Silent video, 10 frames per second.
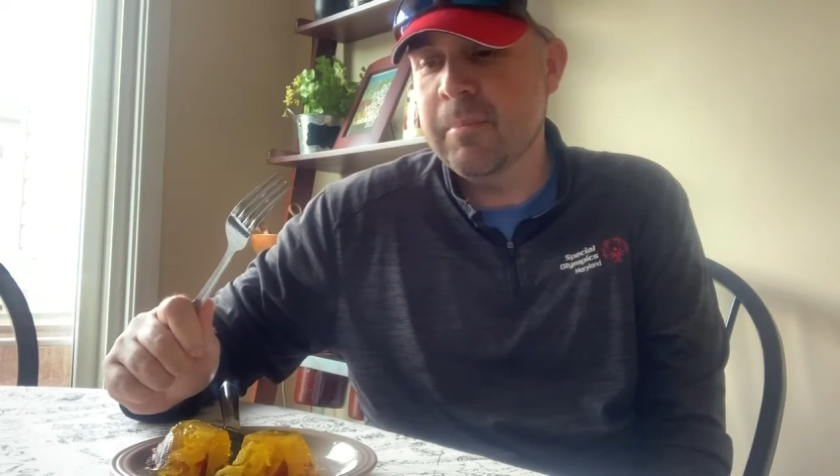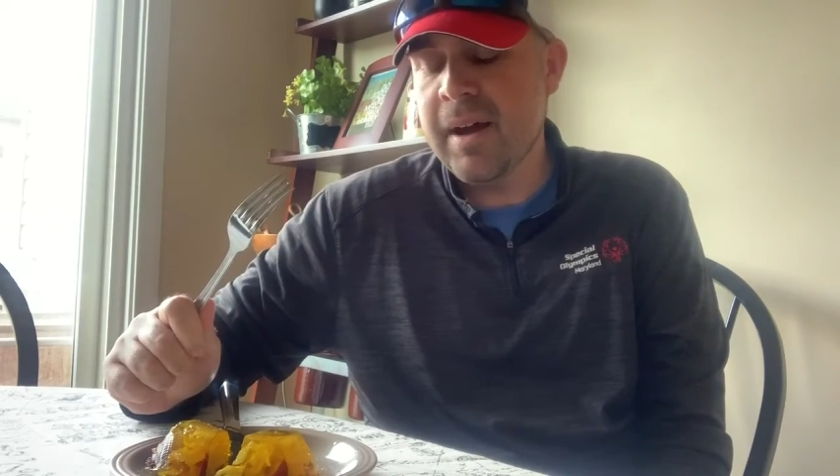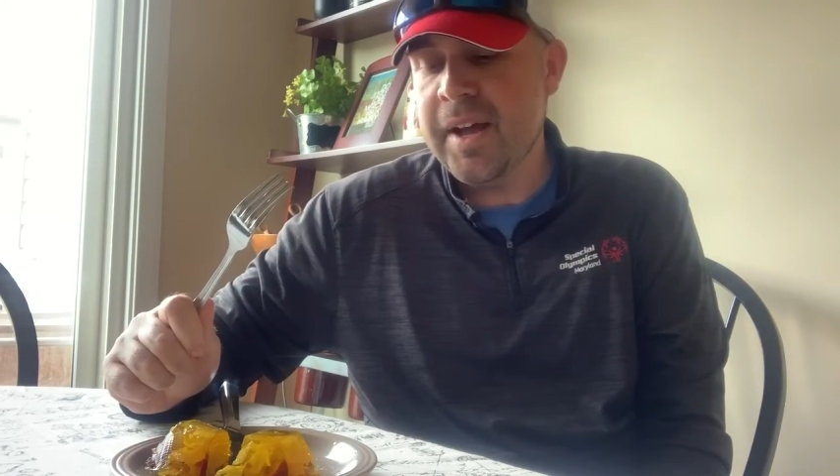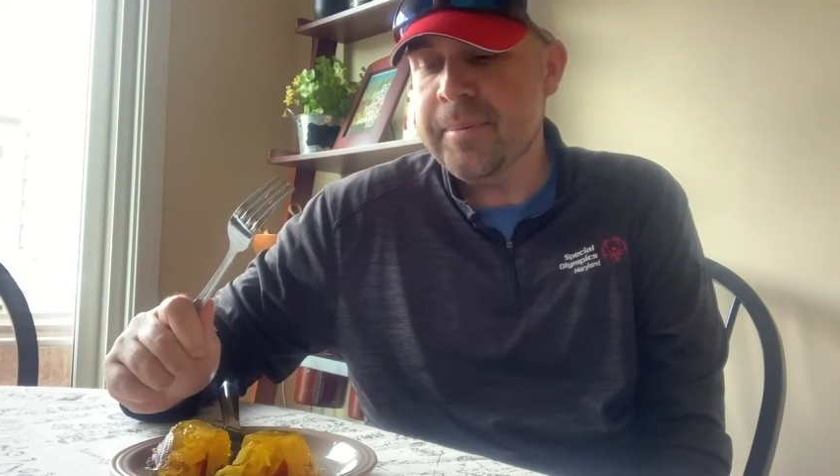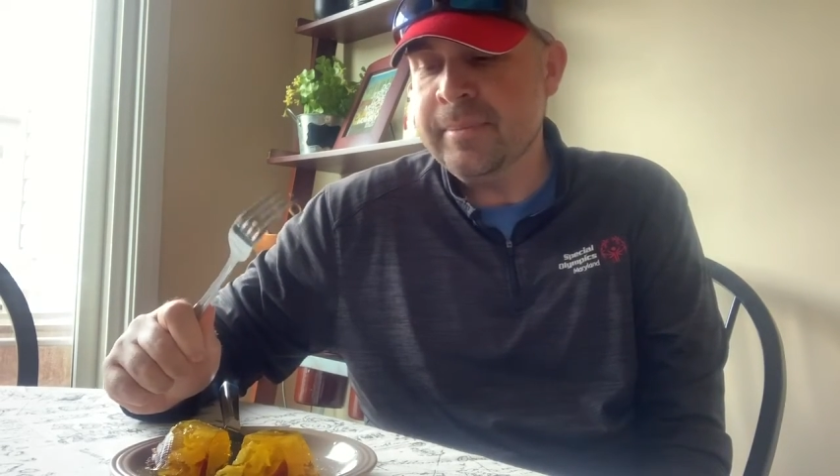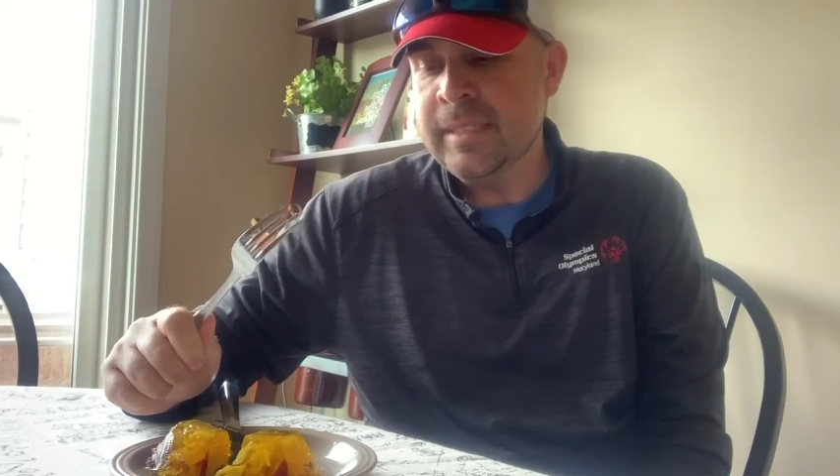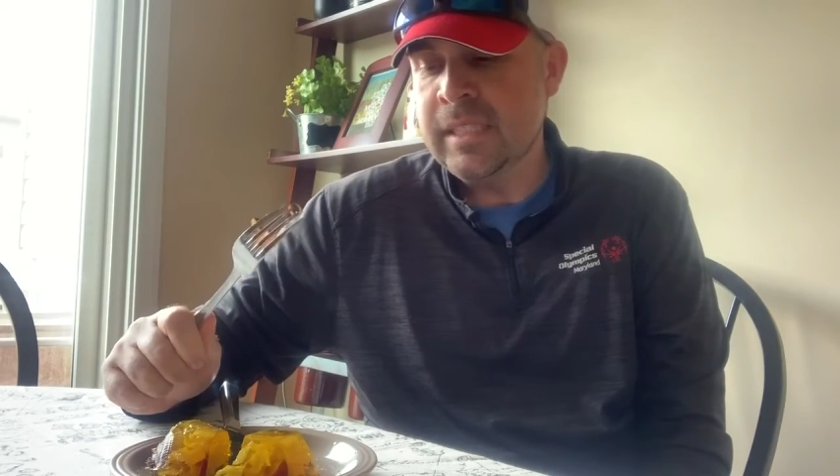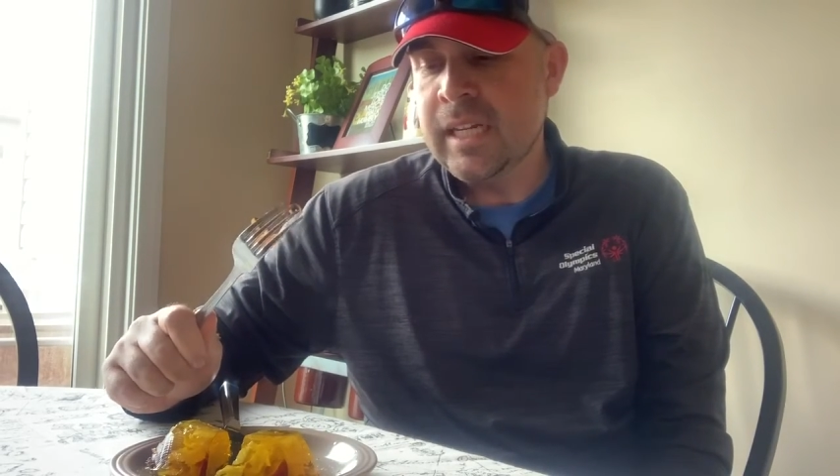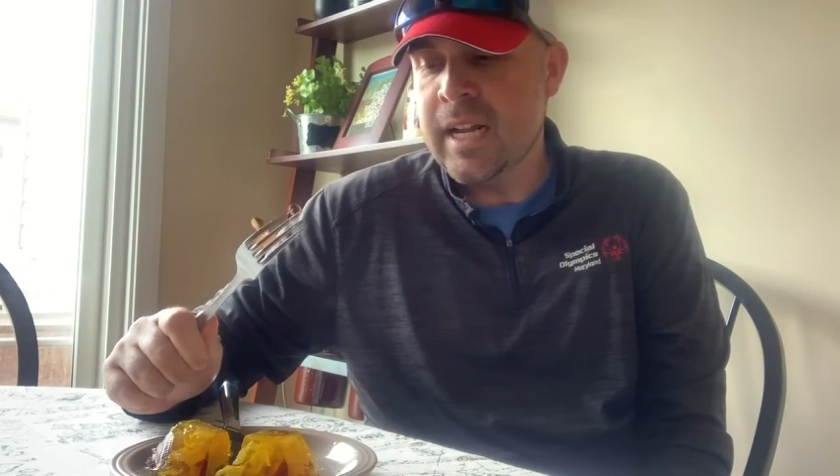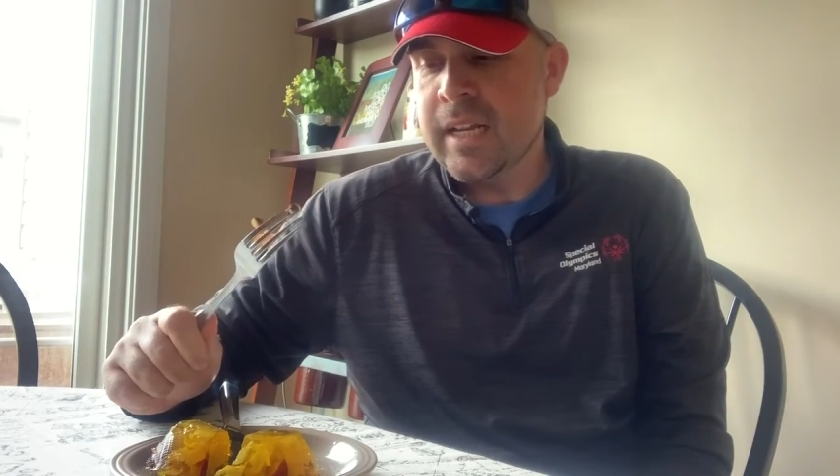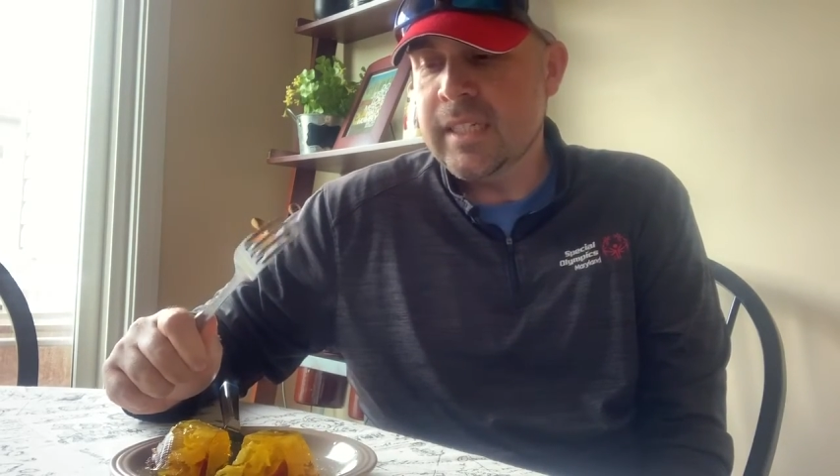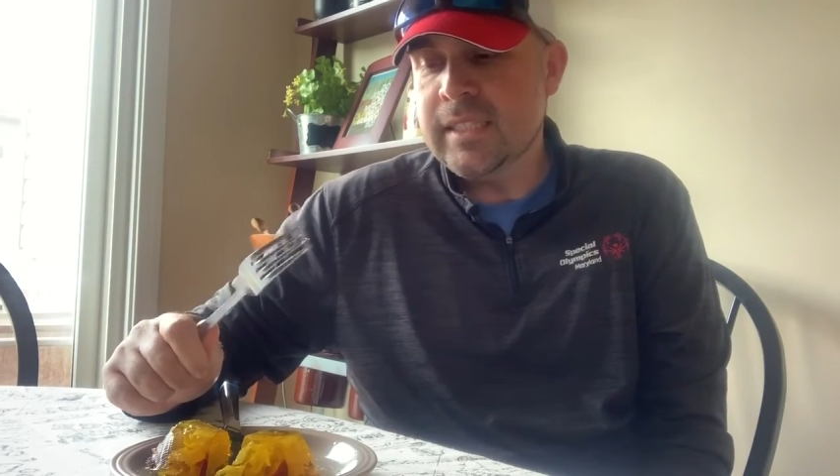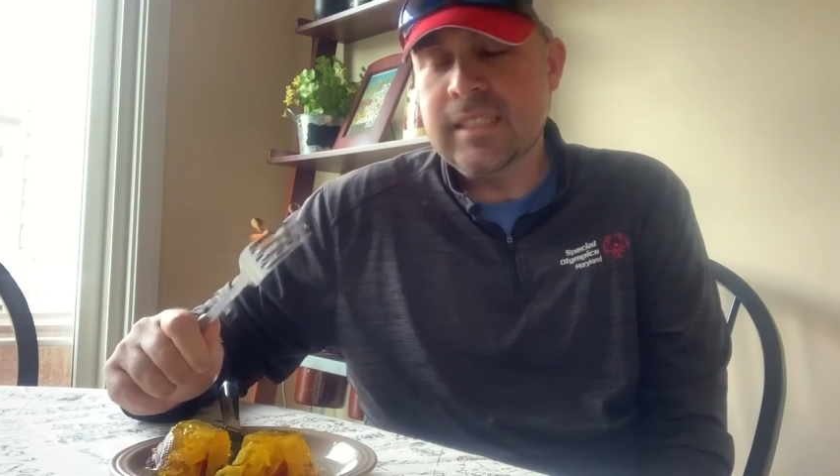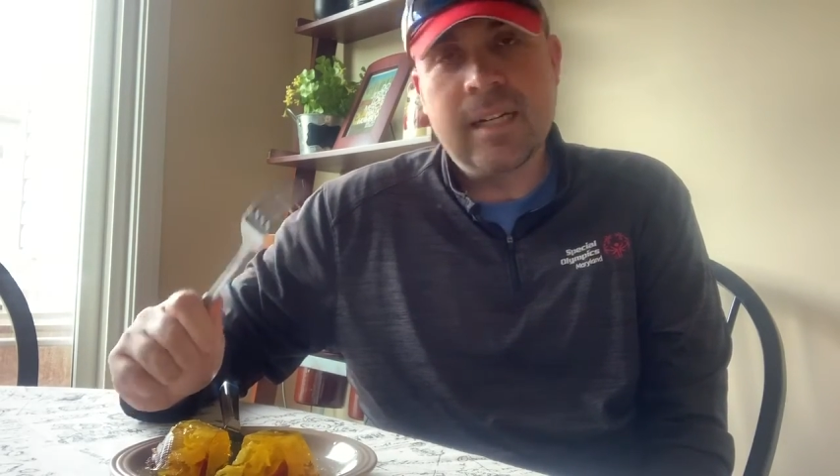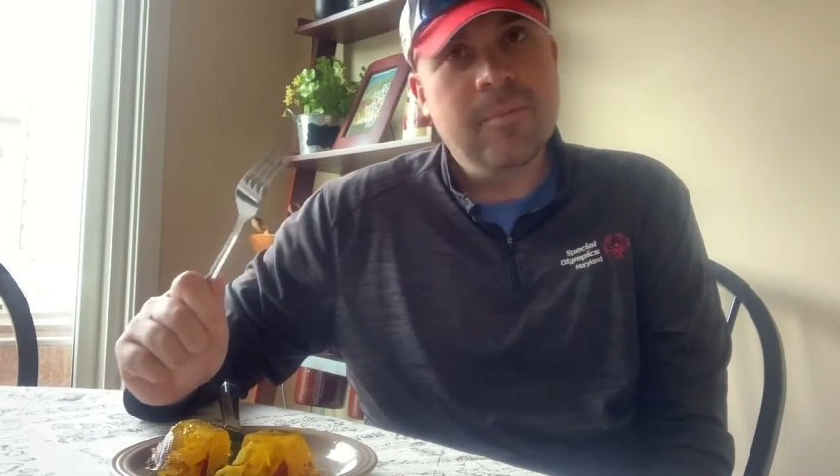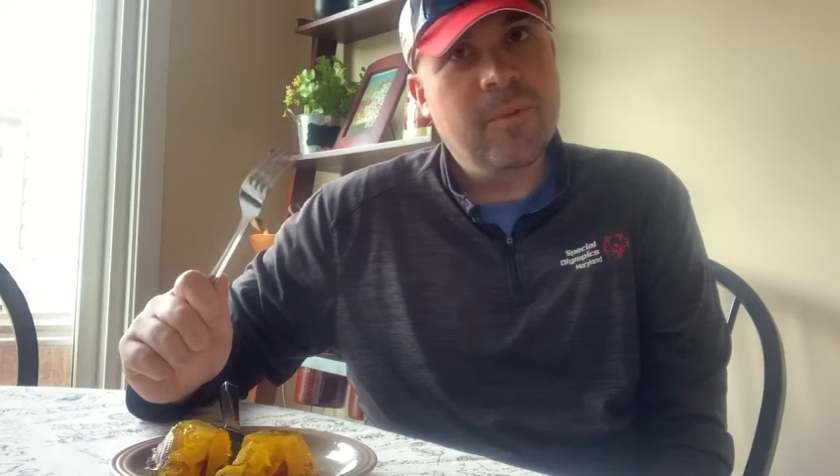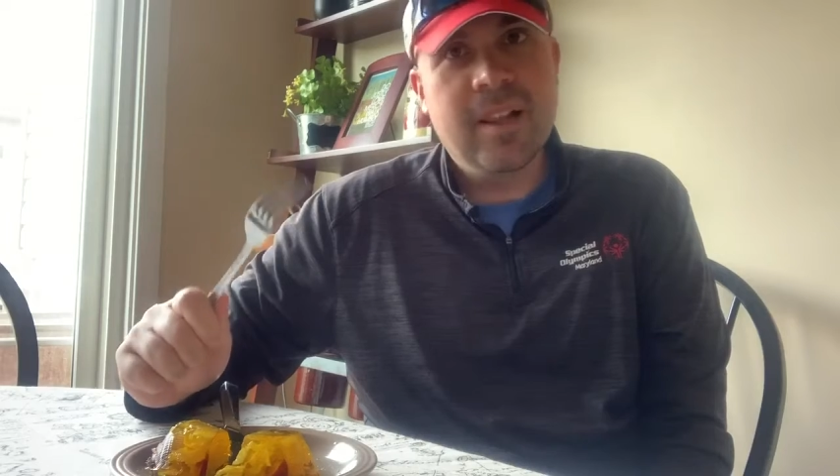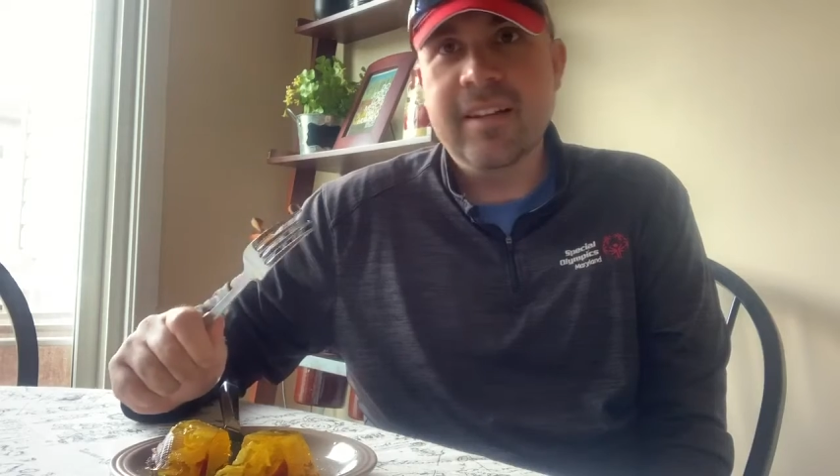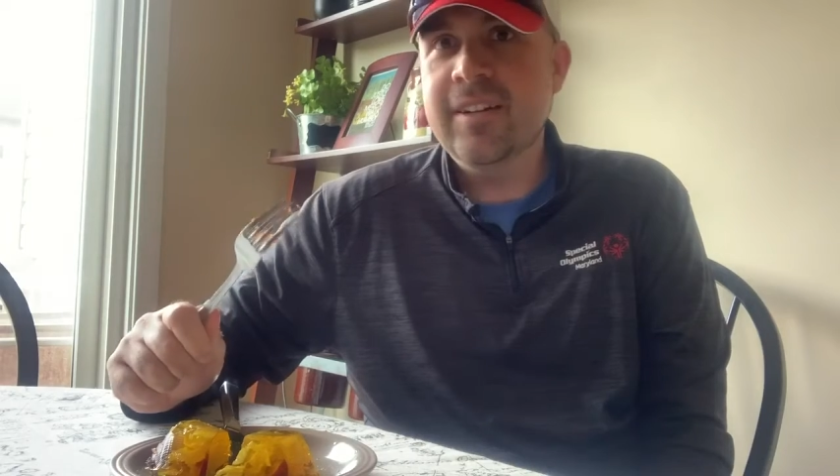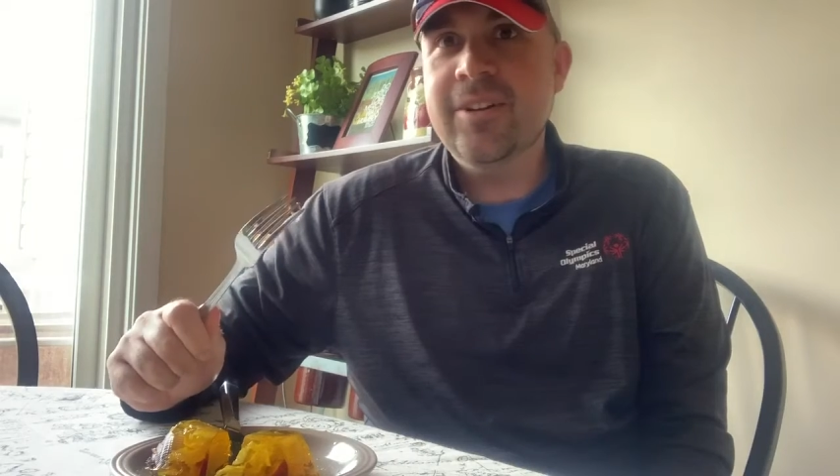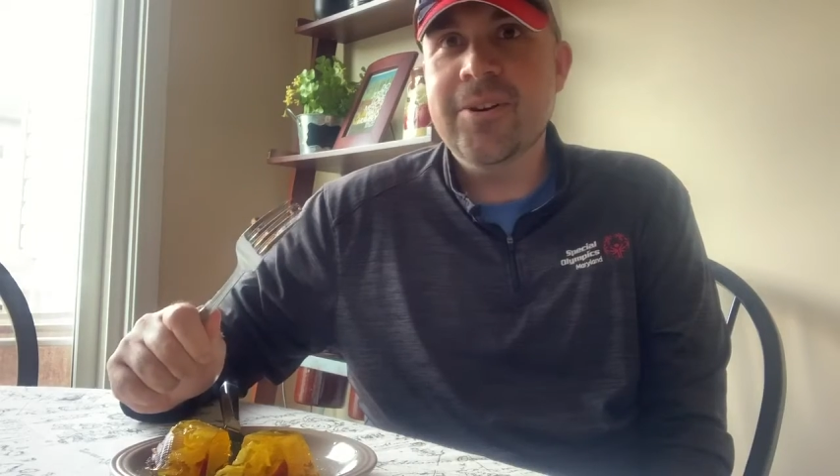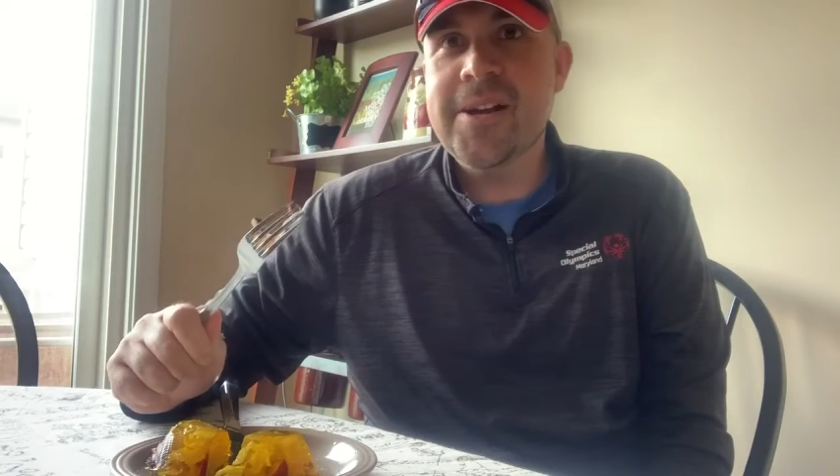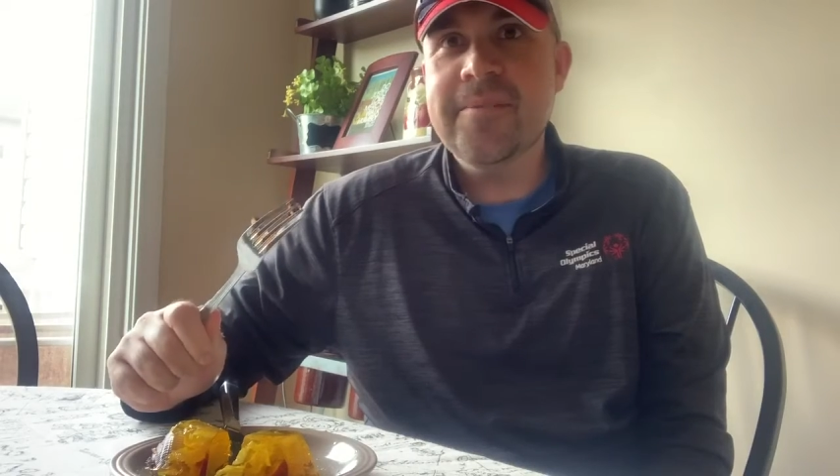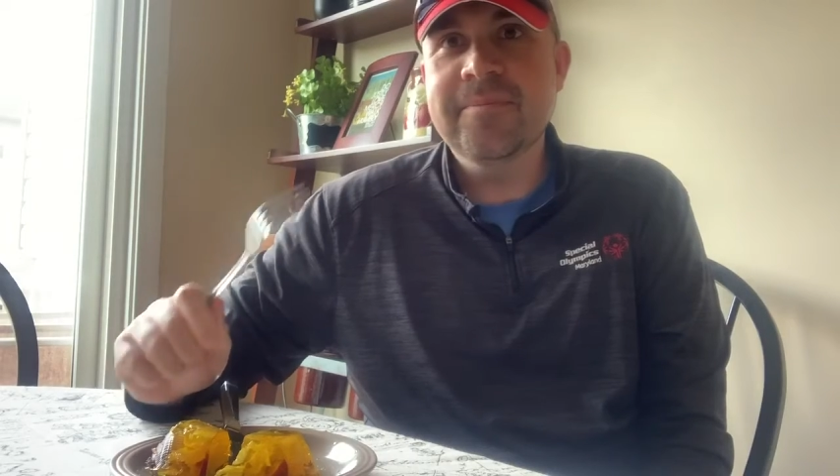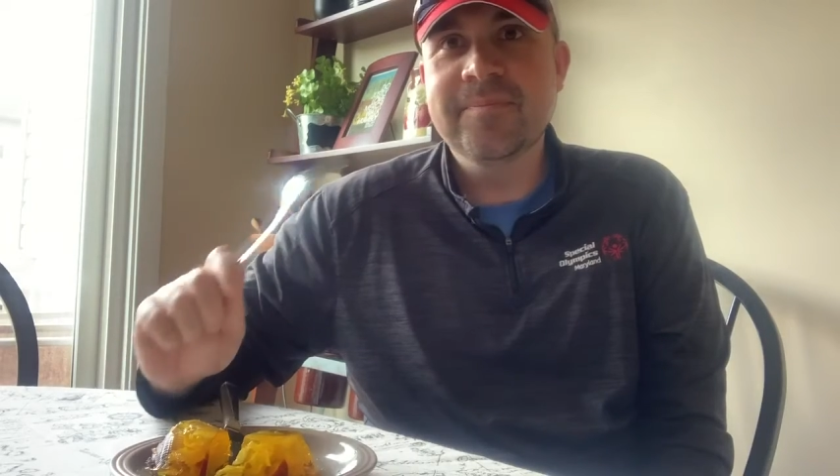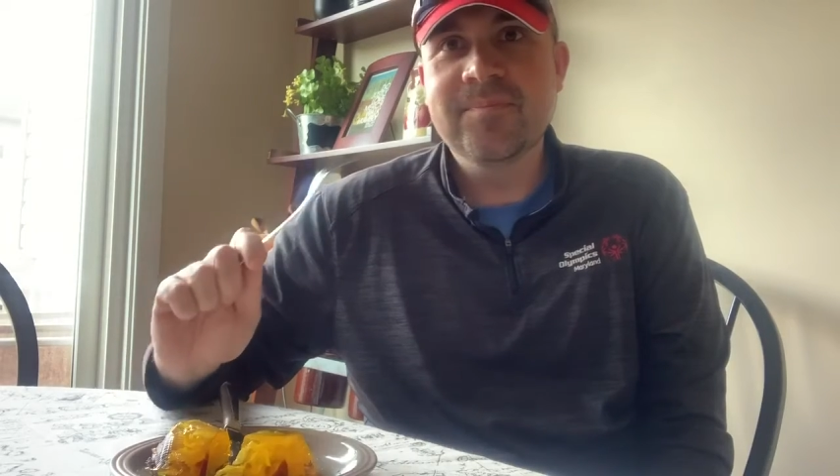but willing to do it